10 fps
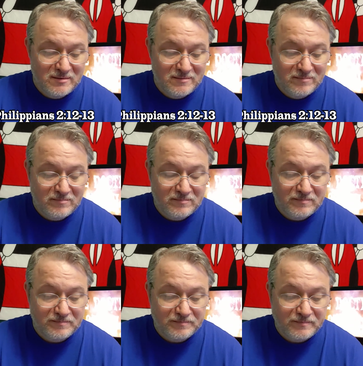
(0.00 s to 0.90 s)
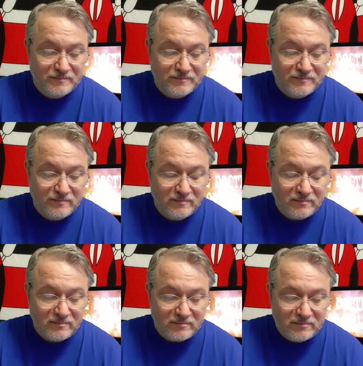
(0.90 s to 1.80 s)

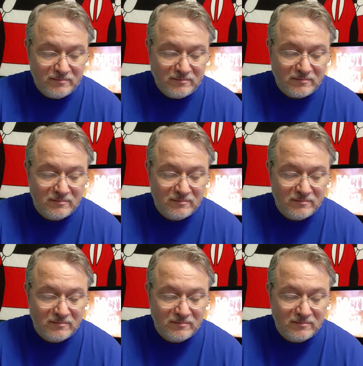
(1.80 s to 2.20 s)
No one is speaking in this clip.